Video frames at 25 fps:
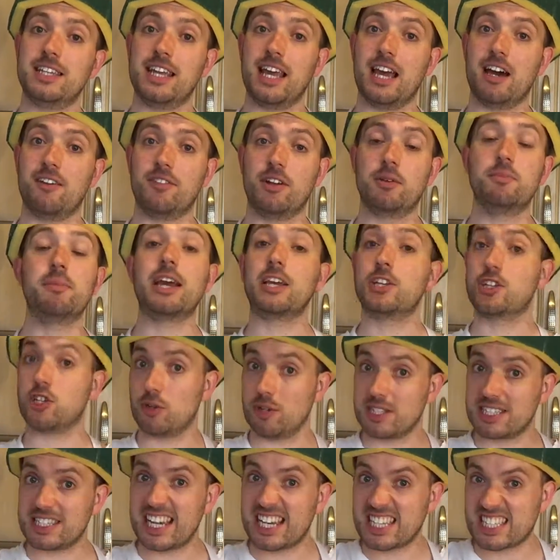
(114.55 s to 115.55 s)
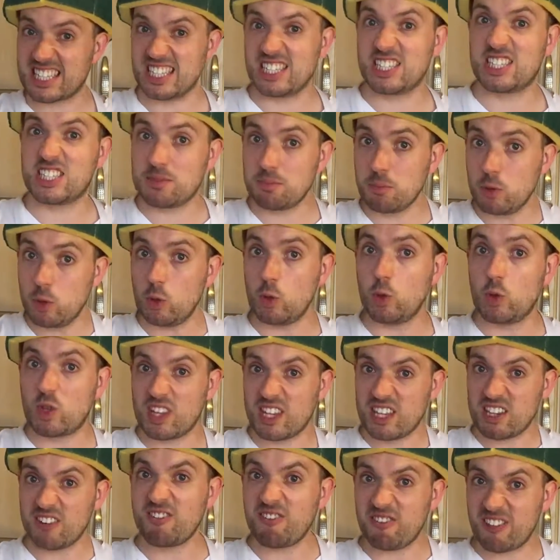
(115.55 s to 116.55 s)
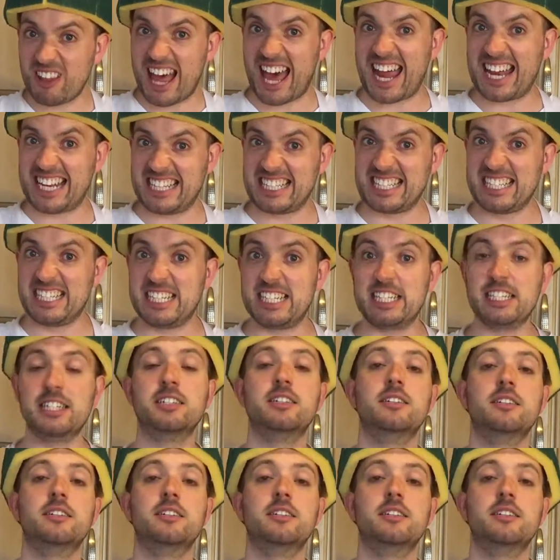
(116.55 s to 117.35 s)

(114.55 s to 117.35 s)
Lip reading: the oven. Make sure it's nice and smooth, flattened.